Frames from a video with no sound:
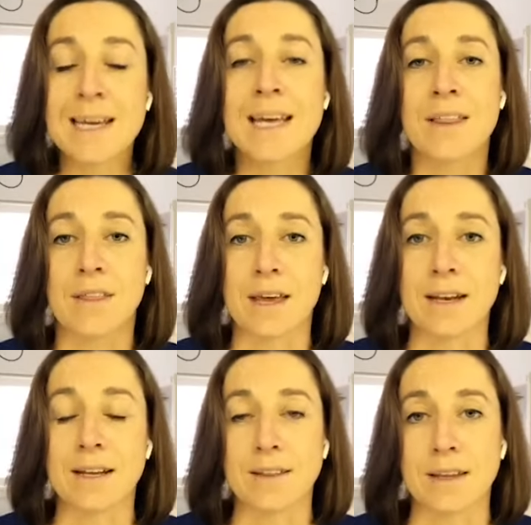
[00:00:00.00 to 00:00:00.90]

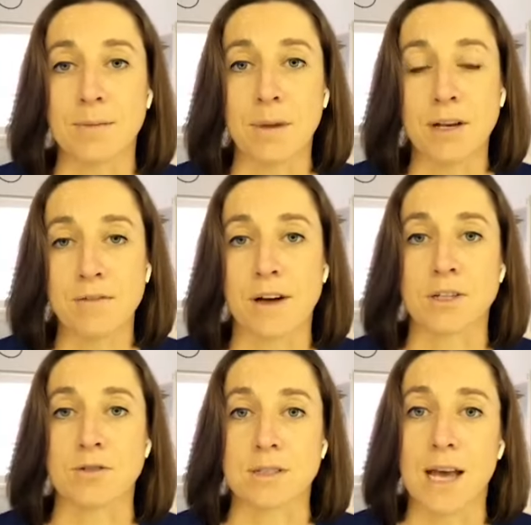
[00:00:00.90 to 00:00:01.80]
then the
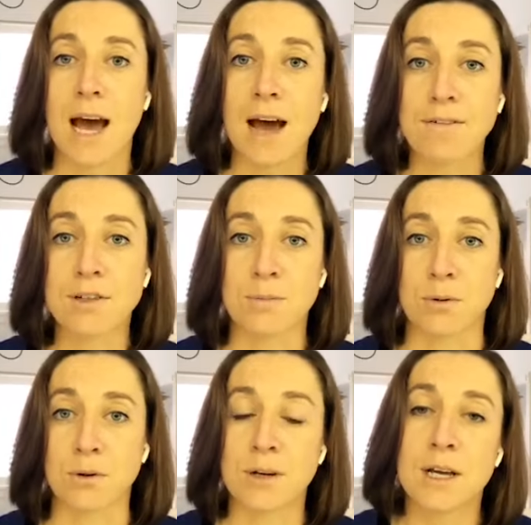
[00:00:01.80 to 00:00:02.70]
manufacturers have to
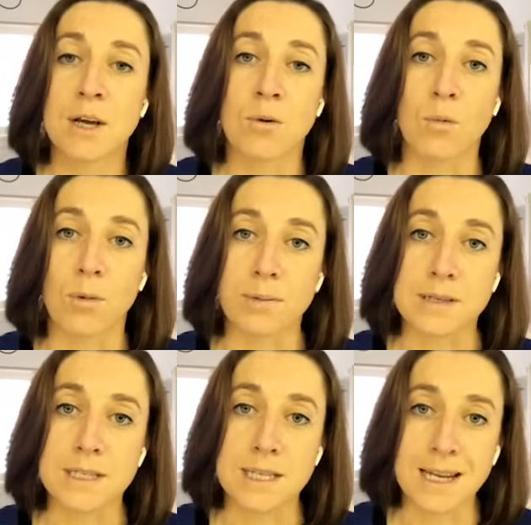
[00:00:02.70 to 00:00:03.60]
put what
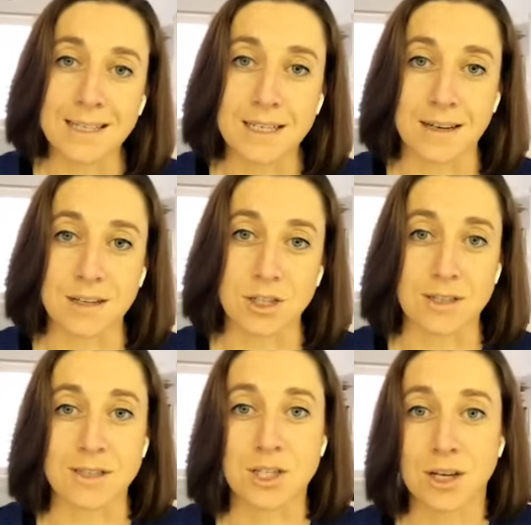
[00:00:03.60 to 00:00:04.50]
percentage
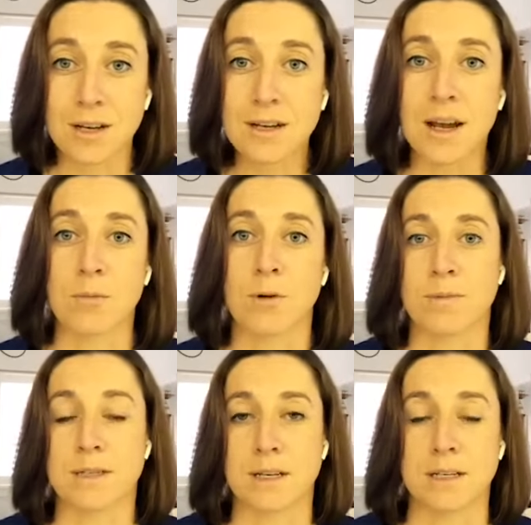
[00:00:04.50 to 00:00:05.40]
is chicken and what
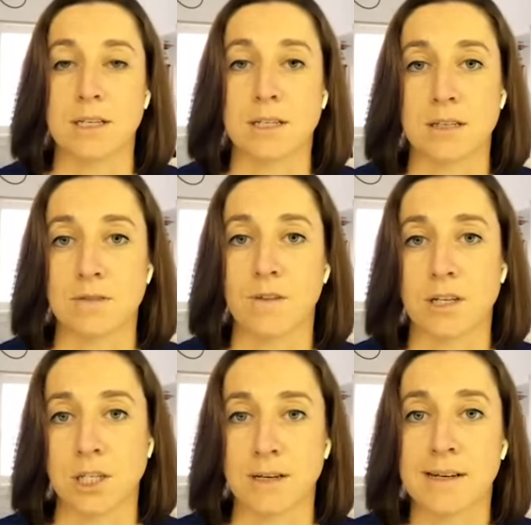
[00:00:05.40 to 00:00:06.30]
percentage is
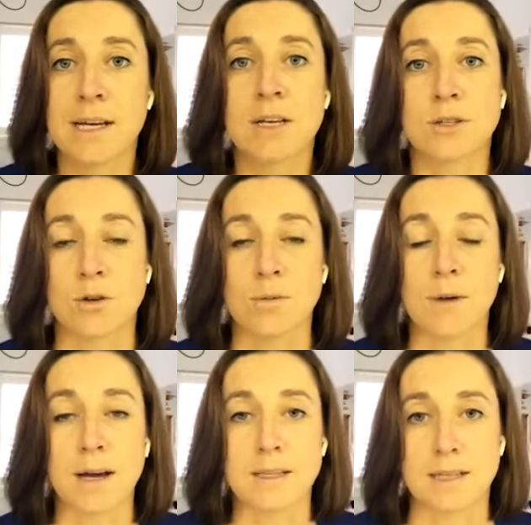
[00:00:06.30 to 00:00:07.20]
veggie. So you
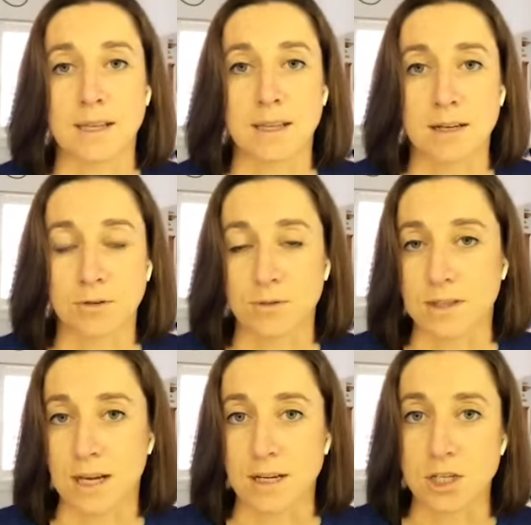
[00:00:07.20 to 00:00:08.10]
might see that it'll
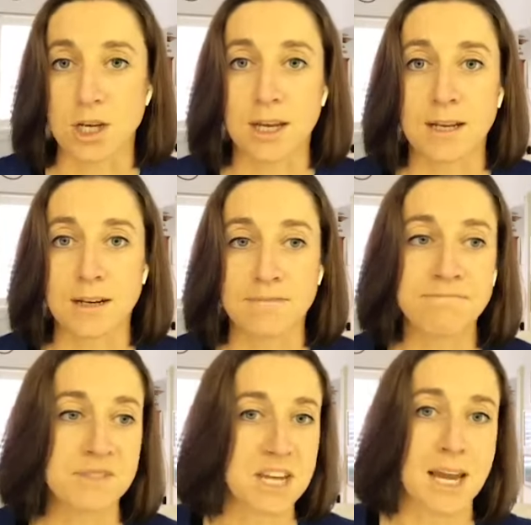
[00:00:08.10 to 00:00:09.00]
say chicken
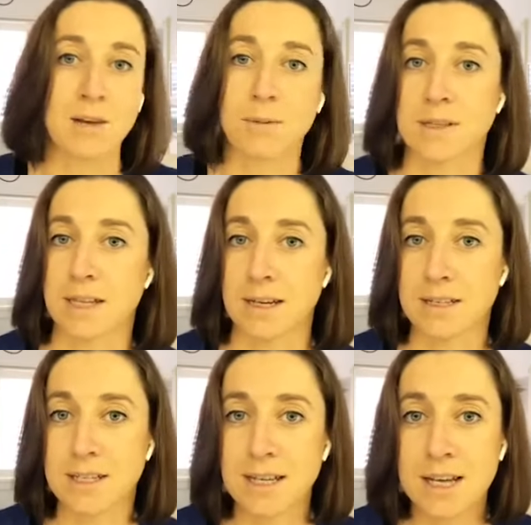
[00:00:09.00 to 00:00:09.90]

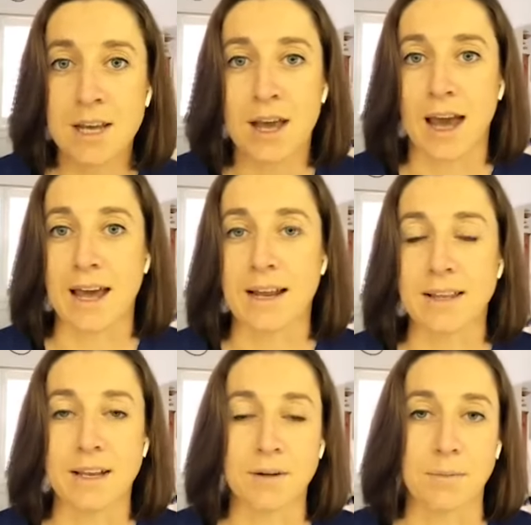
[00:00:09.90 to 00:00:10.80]
10%, and
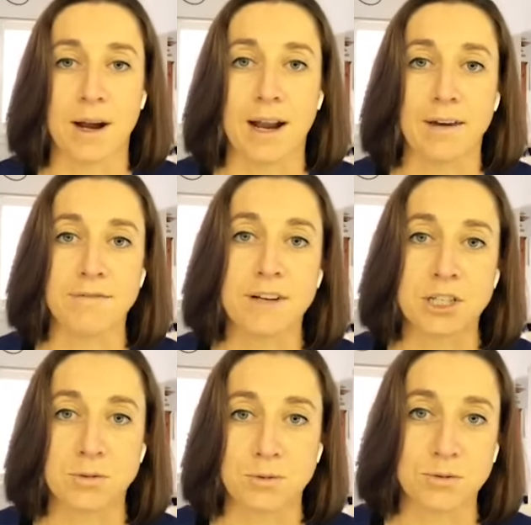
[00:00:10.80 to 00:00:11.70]
then it might have
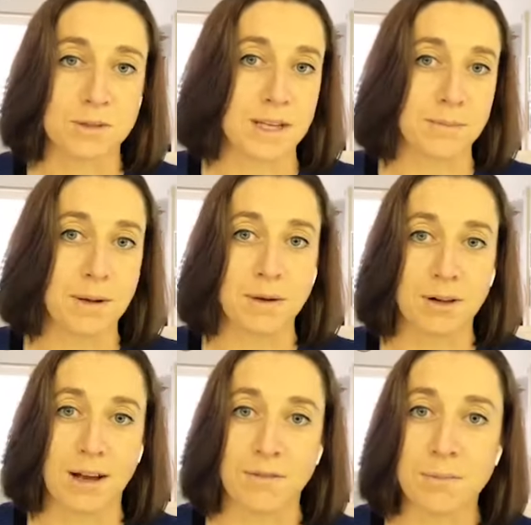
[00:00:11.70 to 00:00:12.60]
vegetables, and maybe it'll
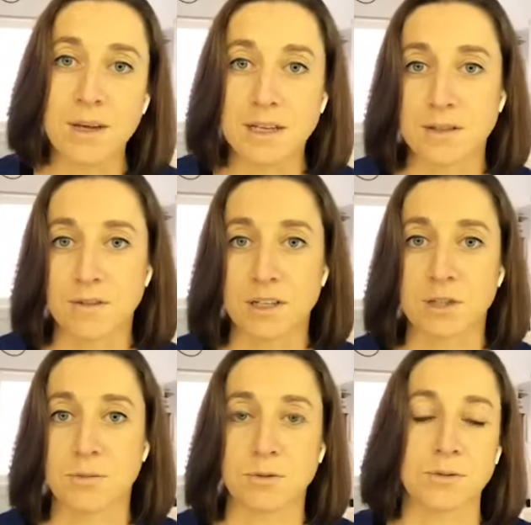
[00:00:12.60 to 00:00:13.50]
have a mix of
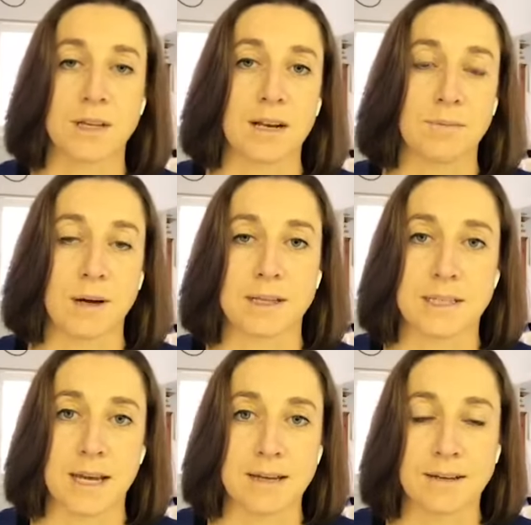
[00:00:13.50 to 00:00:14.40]
vegetables, and it might
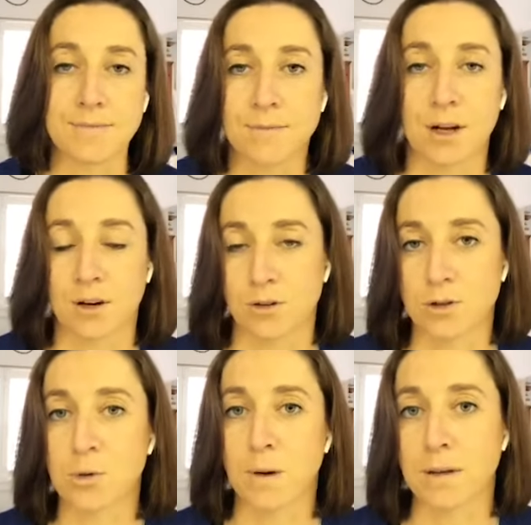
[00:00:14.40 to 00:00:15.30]
say, I don't know,
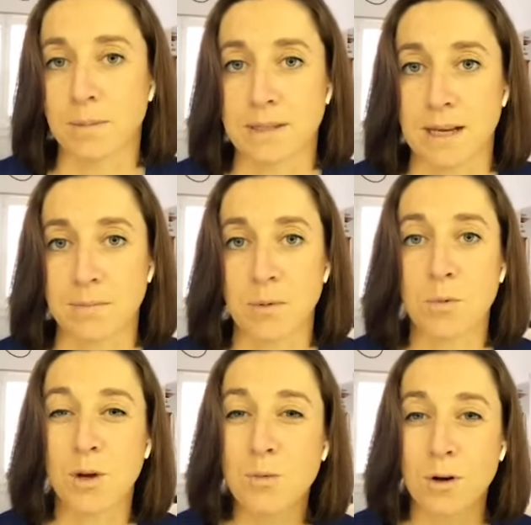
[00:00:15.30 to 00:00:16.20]
20%. But
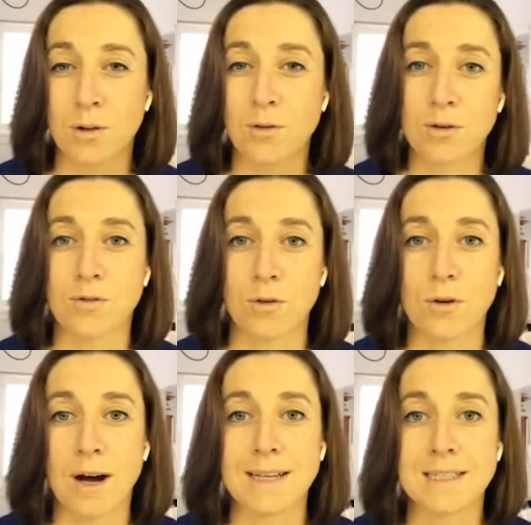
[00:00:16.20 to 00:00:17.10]
what you want to look
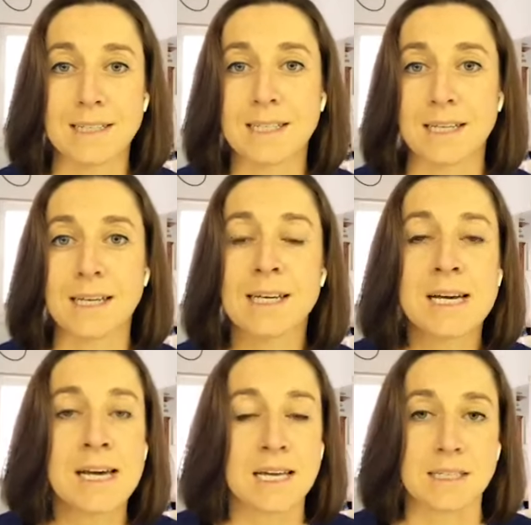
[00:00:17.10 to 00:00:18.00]
for, ideally,
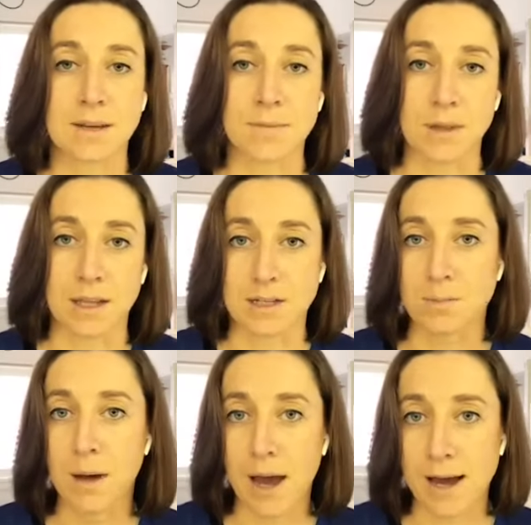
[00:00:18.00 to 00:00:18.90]
is something that is
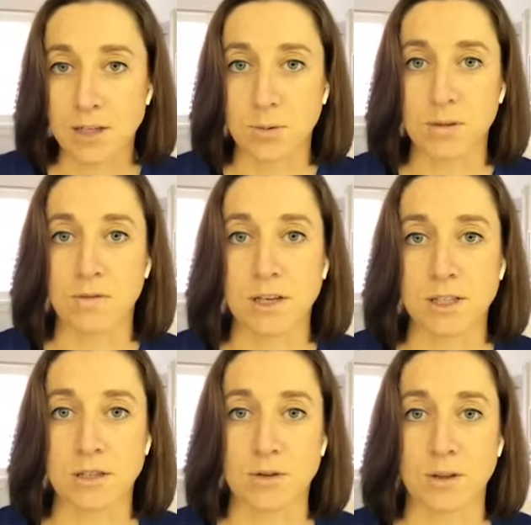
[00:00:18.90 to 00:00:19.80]
packed with
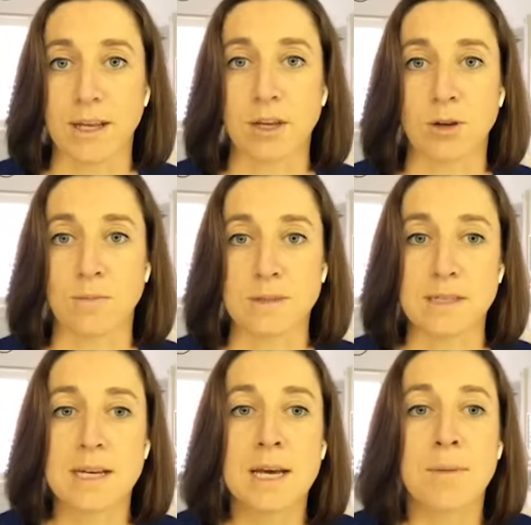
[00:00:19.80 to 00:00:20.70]
veggies or legumes,
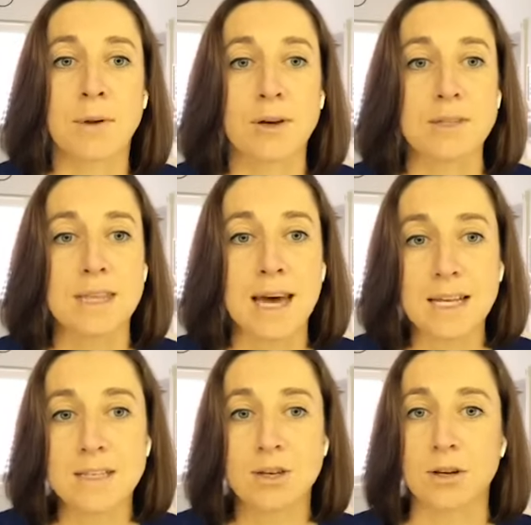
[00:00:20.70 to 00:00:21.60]
because
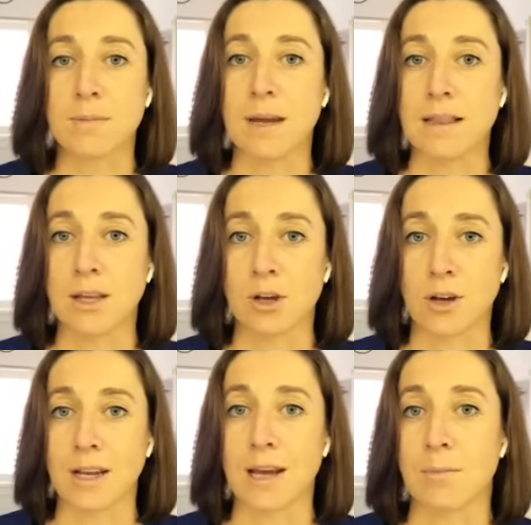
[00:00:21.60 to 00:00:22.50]
that's going to mean that you're
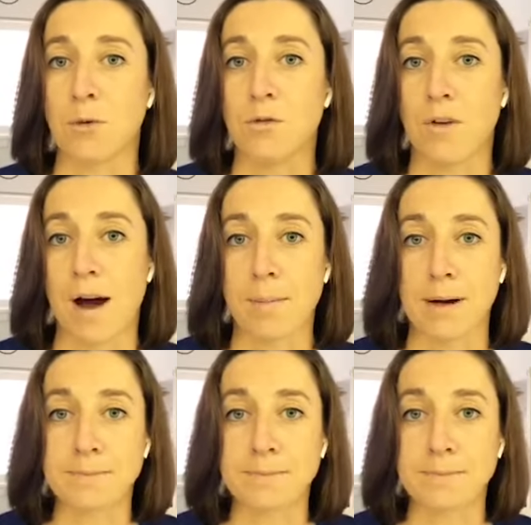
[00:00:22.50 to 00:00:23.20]
going to get more fibre.